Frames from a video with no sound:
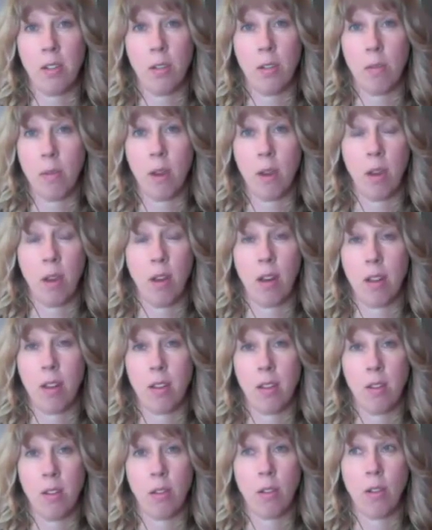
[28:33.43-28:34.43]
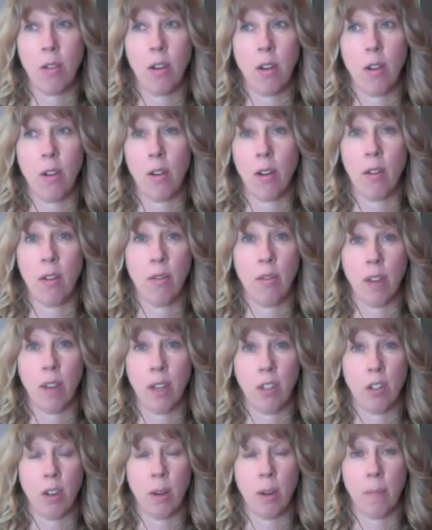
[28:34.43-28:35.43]
to be honest, or
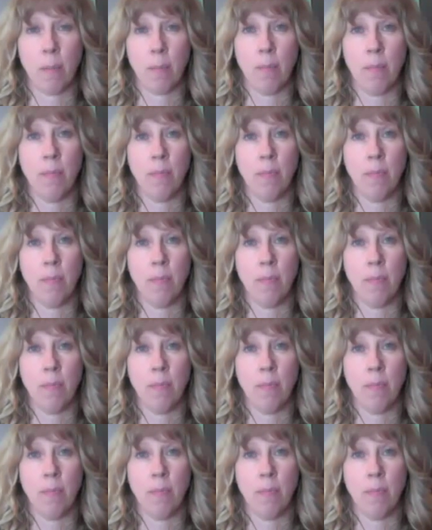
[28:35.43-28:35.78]
infection.